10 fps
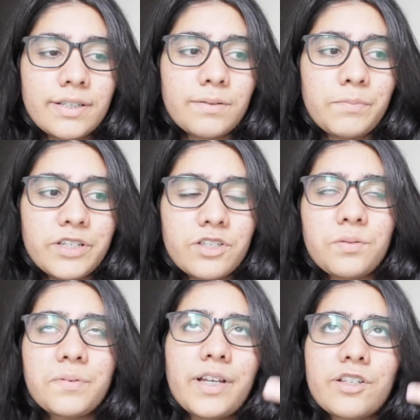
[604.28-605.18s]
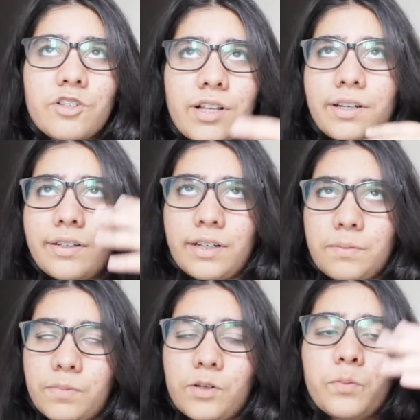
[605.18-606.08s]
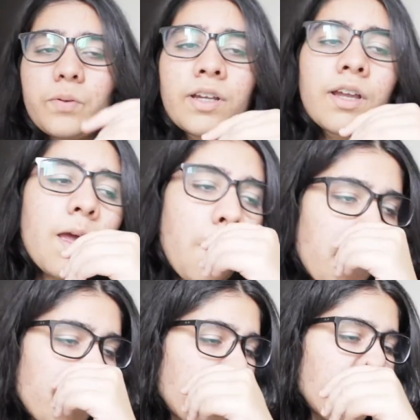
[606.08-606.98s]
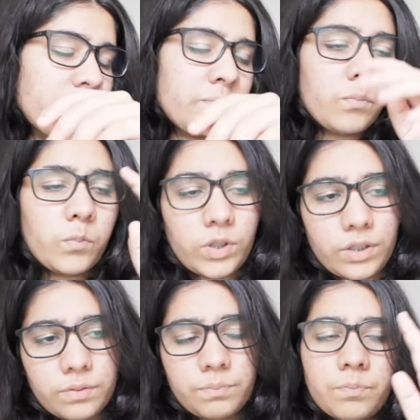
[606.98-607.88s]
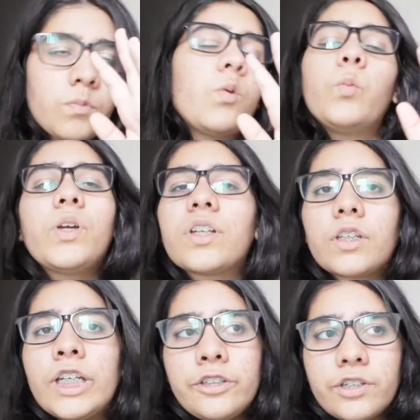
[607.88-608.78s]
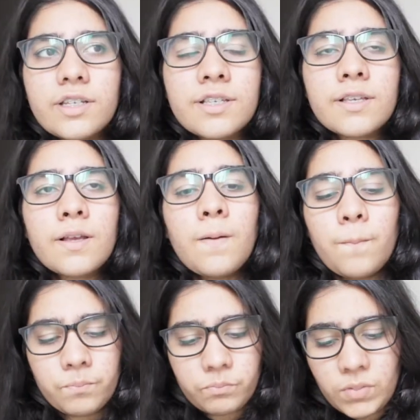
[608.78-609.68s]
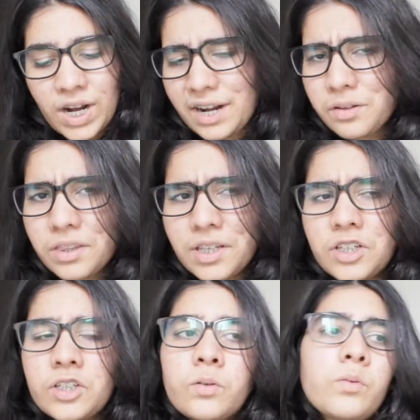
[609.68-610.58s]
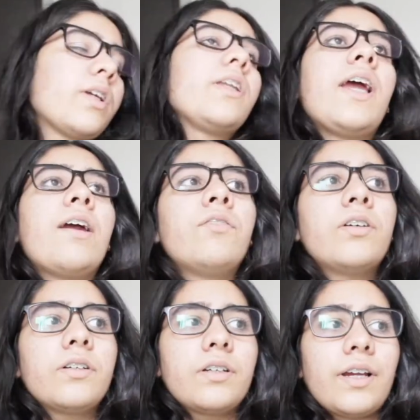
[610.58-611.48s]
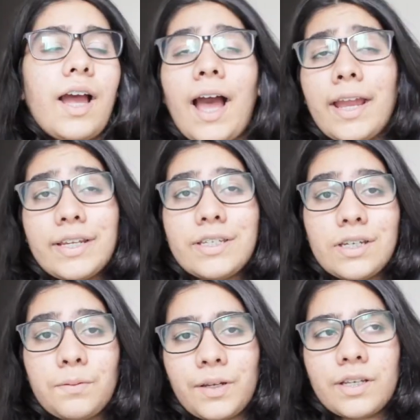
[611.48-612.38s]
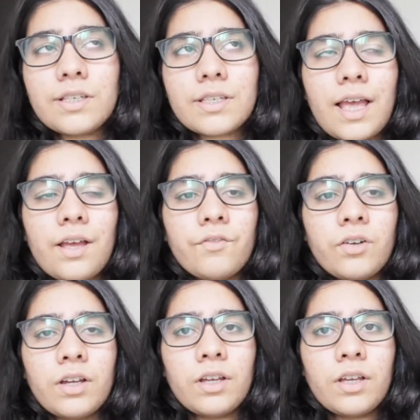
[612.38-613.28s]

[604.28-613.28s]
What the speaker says: is pretty stupid. I just like get blown away with weird theories. But I don't think you can ever. INTPs have,